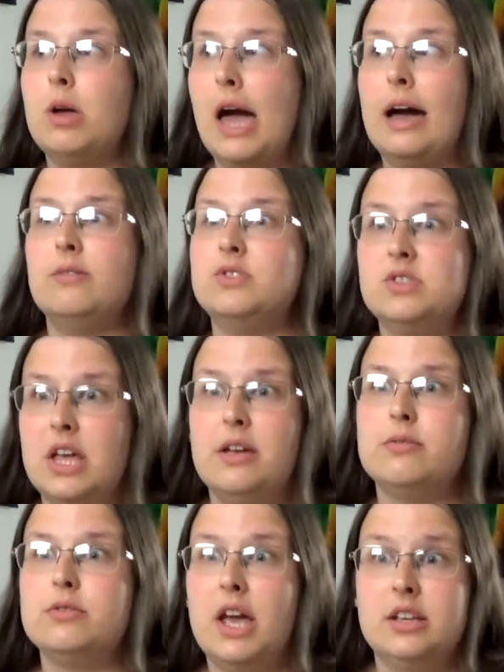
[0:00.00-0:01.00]
have
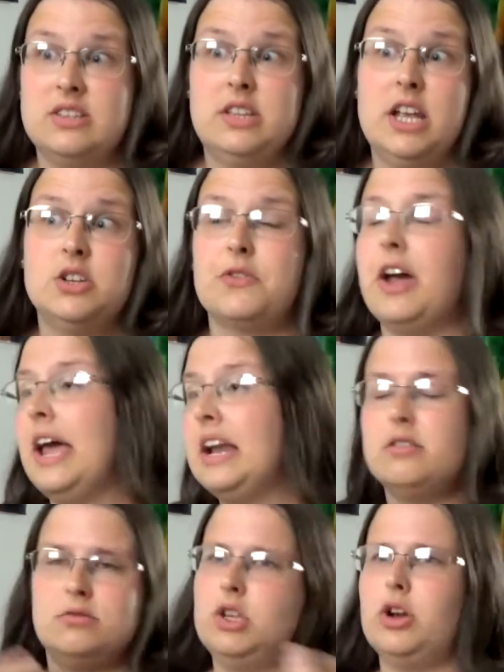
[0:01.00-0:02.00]
state stage fright
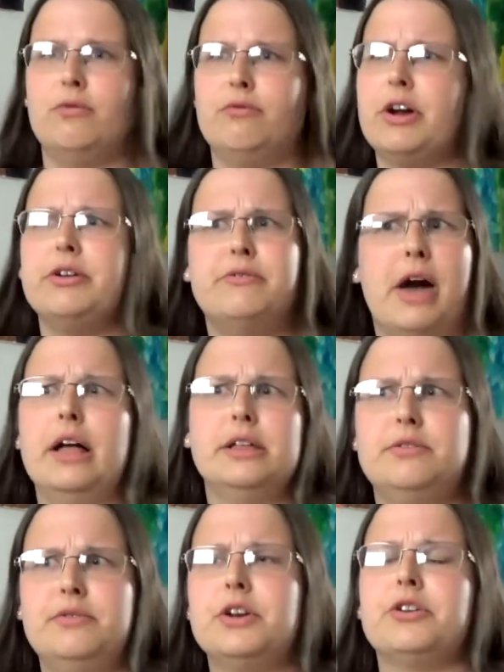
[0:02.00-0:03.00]
and you know very
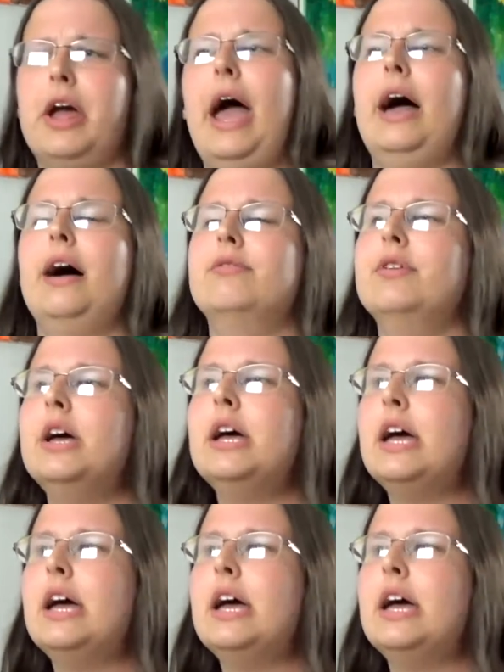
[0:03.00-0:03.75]
valid fear to have